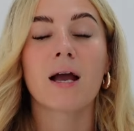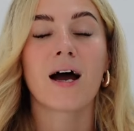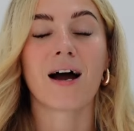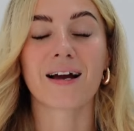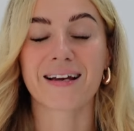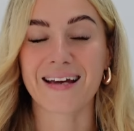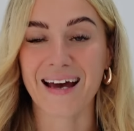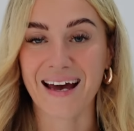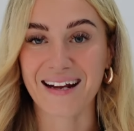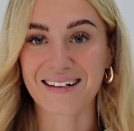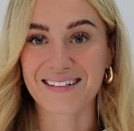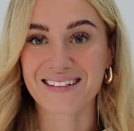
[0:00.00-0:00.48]

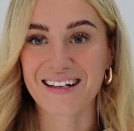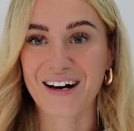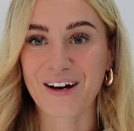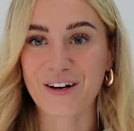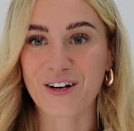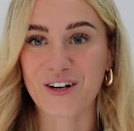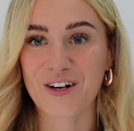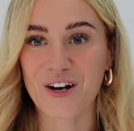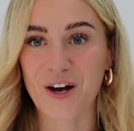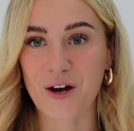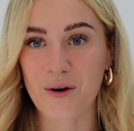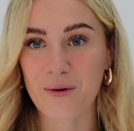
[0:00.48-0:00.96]
Again, I
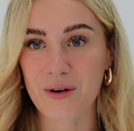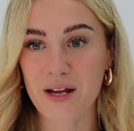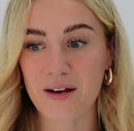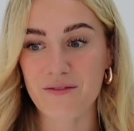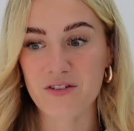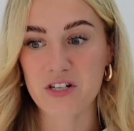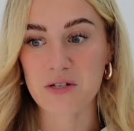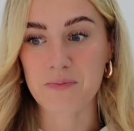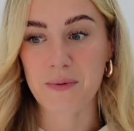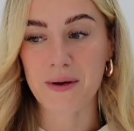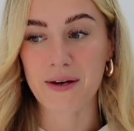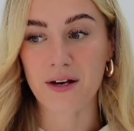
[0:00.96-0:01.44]
can only
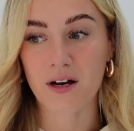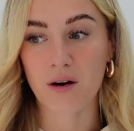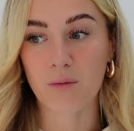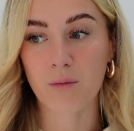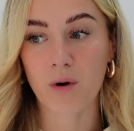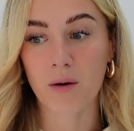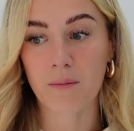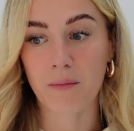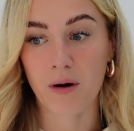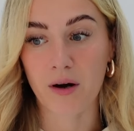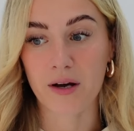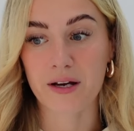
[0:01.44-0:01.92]
ever speak on
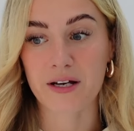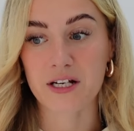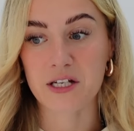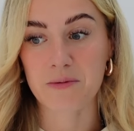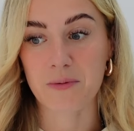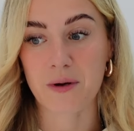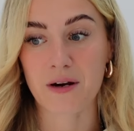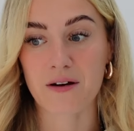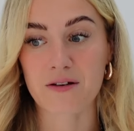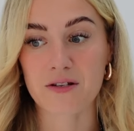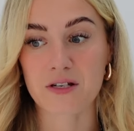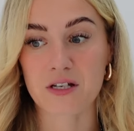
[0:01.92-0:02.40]
what my
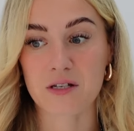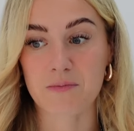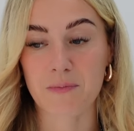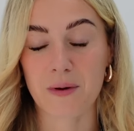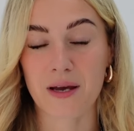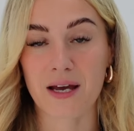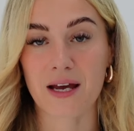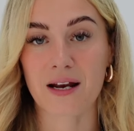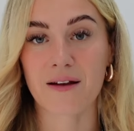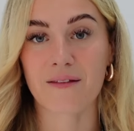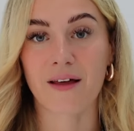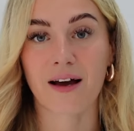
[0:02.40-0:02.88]
experience has
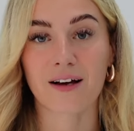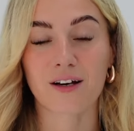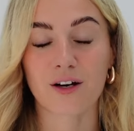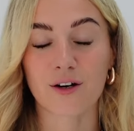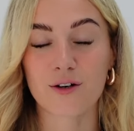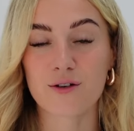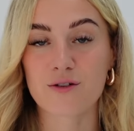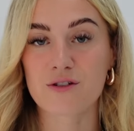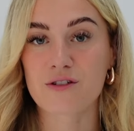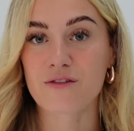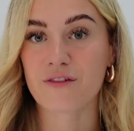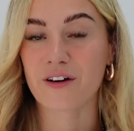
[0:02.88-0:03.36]
been. That
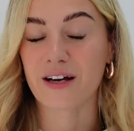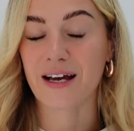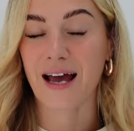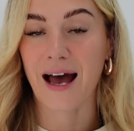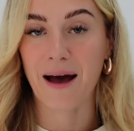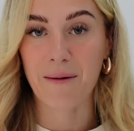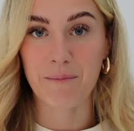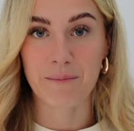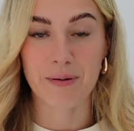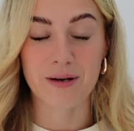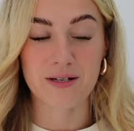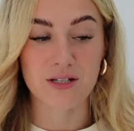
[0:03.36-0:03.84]
goes for
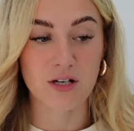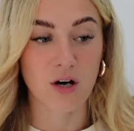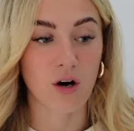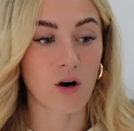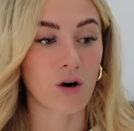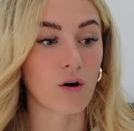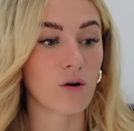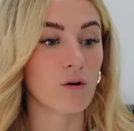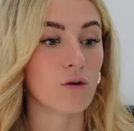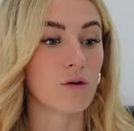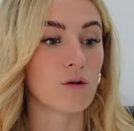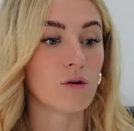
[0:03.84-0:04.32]
camp as a
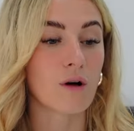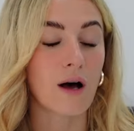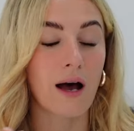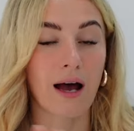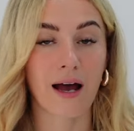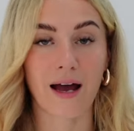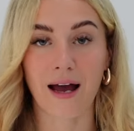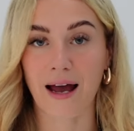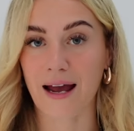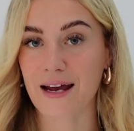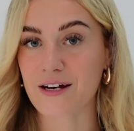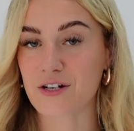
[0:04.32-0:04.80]

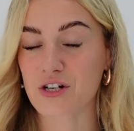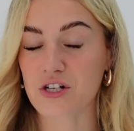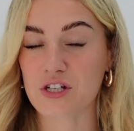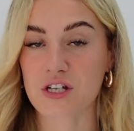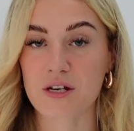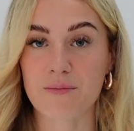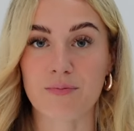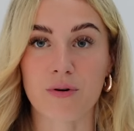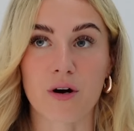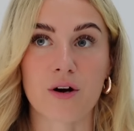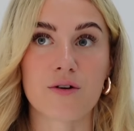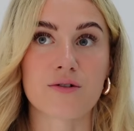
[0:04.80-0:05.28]
whole,
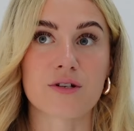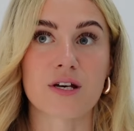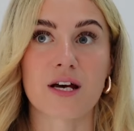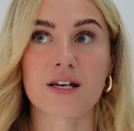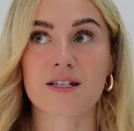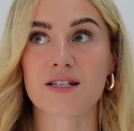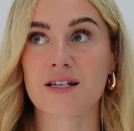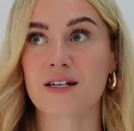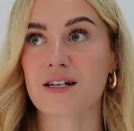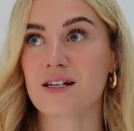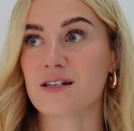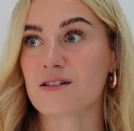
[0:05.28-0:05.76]
agency
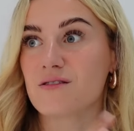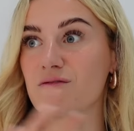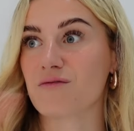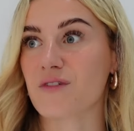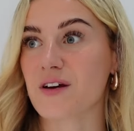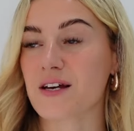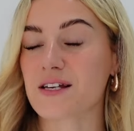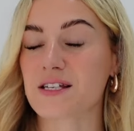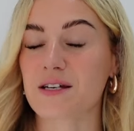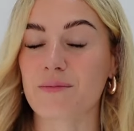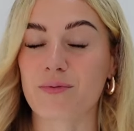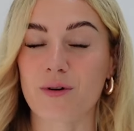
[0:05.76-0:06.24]
processes,
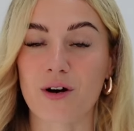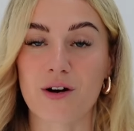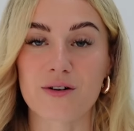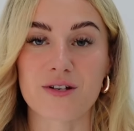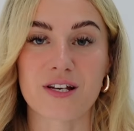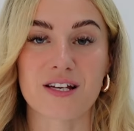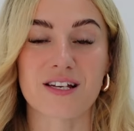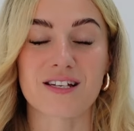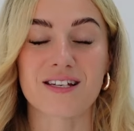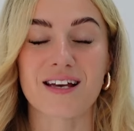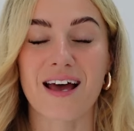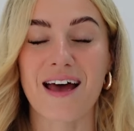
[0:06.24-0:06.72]
visa
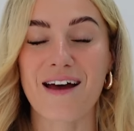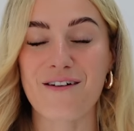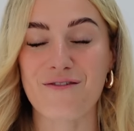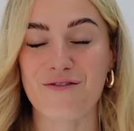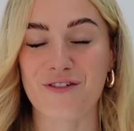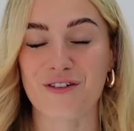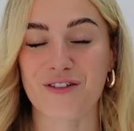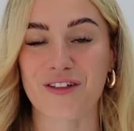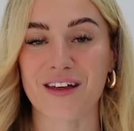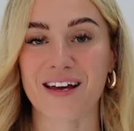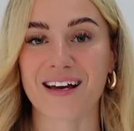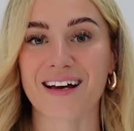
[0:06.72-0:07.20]
processes,
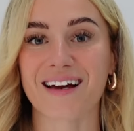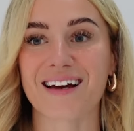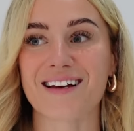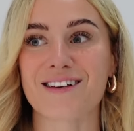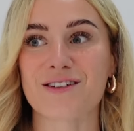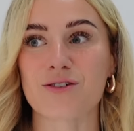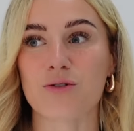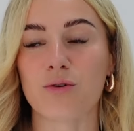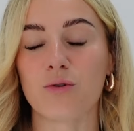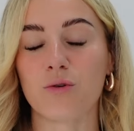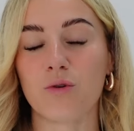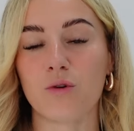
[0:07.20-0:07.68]
everything
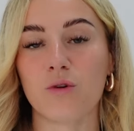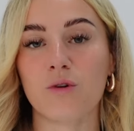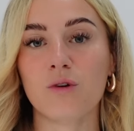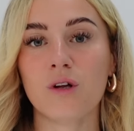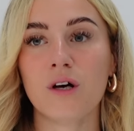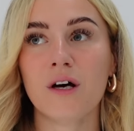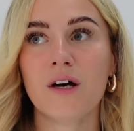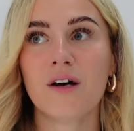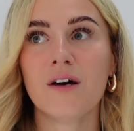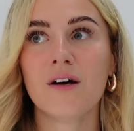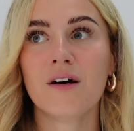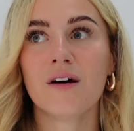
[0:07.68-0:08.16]
is
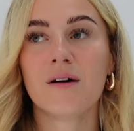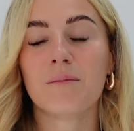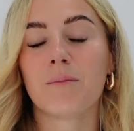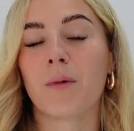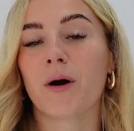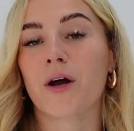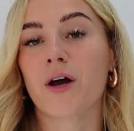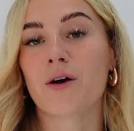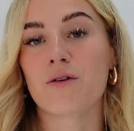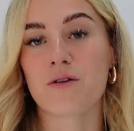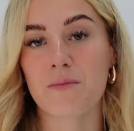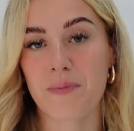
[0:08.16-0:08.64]
all
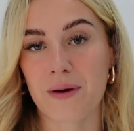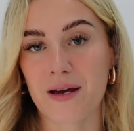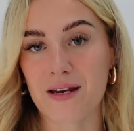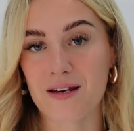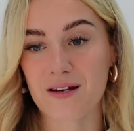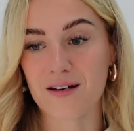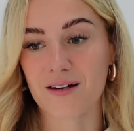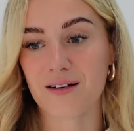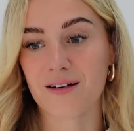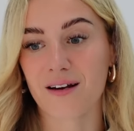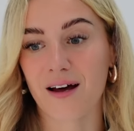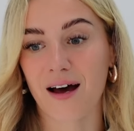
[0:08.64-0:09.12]
my own
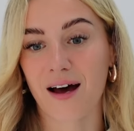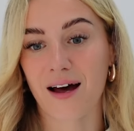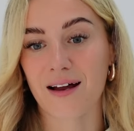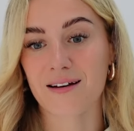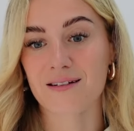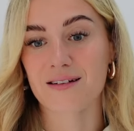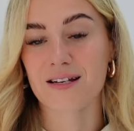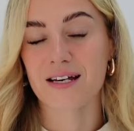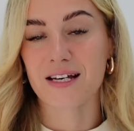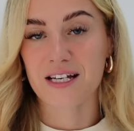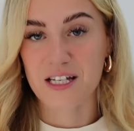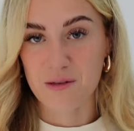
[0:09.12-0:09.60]
opinion
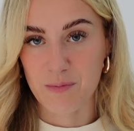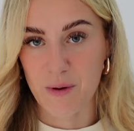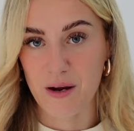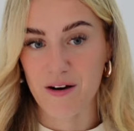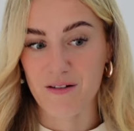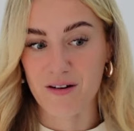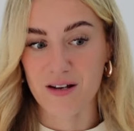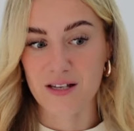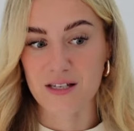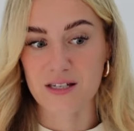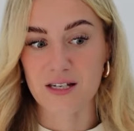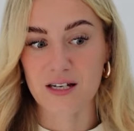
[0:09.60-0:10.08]
and
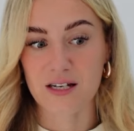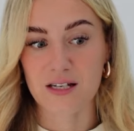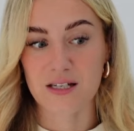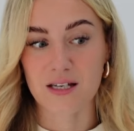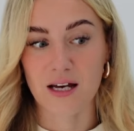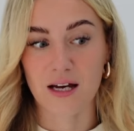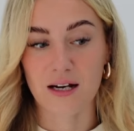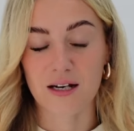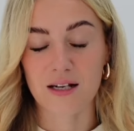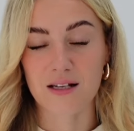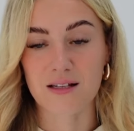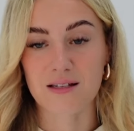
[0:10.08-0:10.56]
experiences,
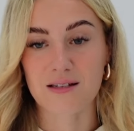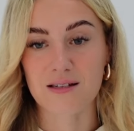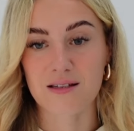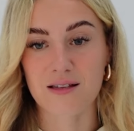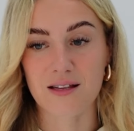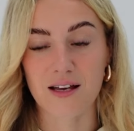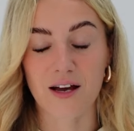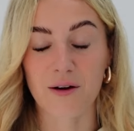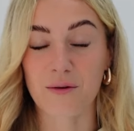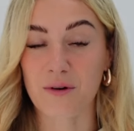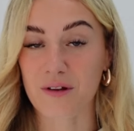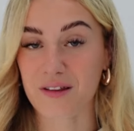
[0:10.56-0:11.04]
and it's
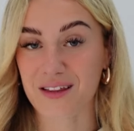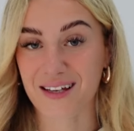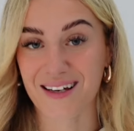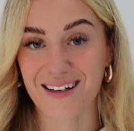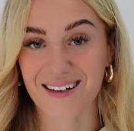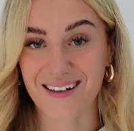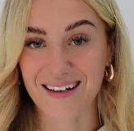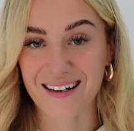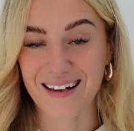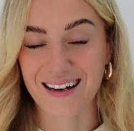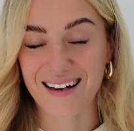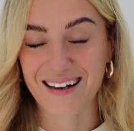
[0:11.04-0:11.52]
the only
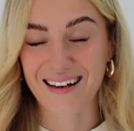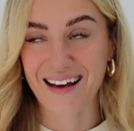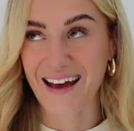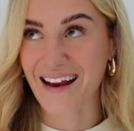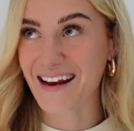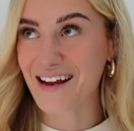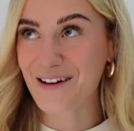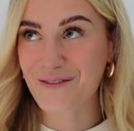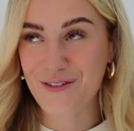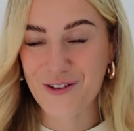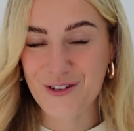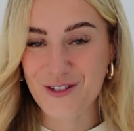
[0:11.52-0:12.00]
thing
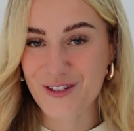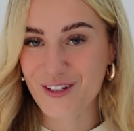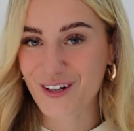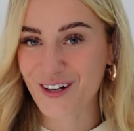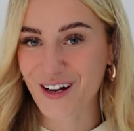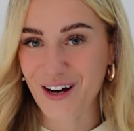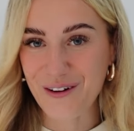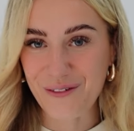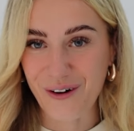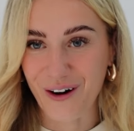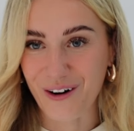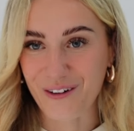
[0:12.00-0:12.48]
any of us can
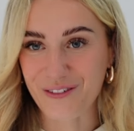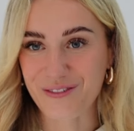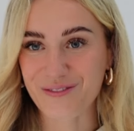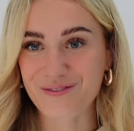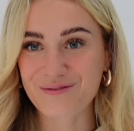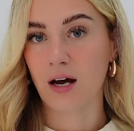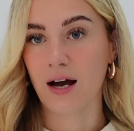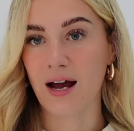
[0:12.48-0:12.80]
go off.